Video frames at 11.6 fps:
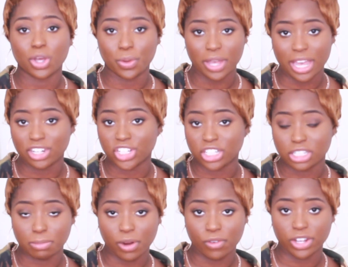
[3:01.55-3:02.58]
go ahead just
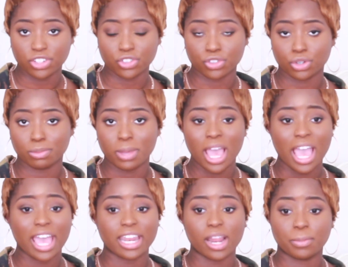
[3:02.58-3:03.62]
to my restroom
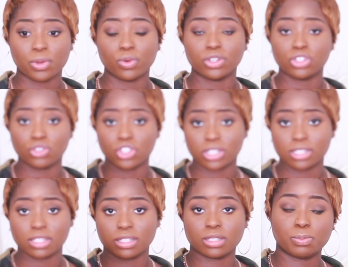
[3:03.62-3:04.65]
and I'm going to
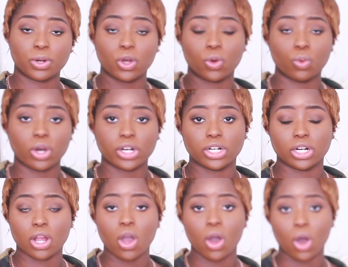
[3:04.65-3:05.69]
just sprinkle
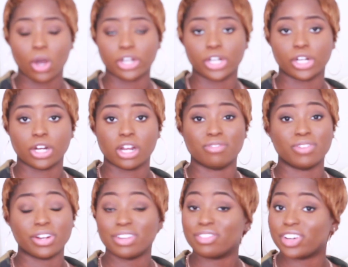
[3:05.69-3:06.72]
water on her
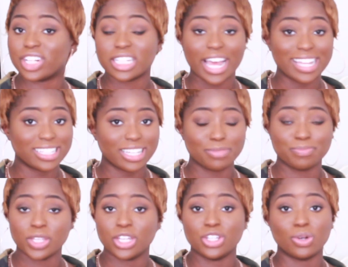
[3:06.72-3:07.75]
very very lightly.
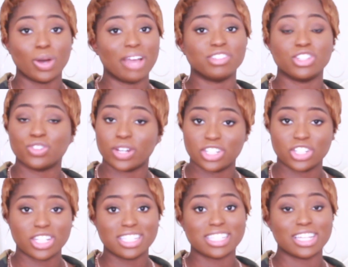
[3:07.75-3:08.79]
You don't have to drench
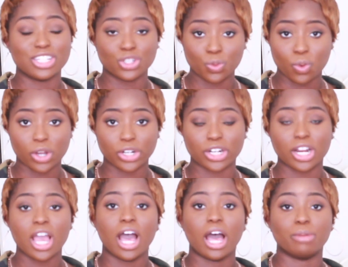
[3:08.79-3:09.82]
this into water.
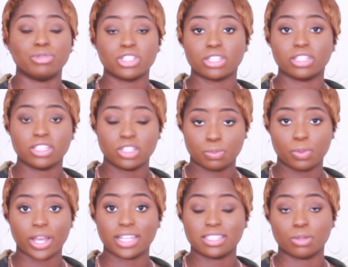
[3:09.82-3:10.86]
I'm just gonna
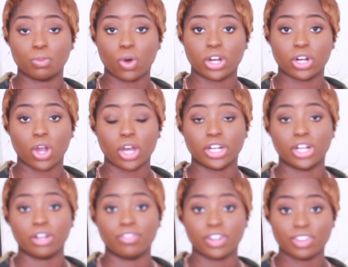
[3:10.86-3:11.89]
spray some water on
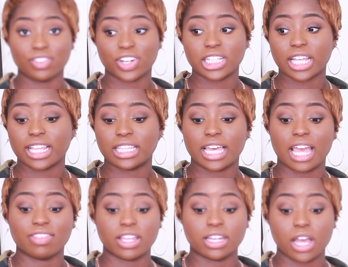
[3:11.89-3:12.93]
her very very lightly
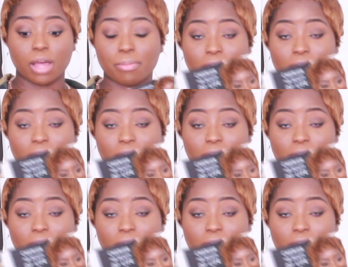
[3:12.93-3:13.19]
and then come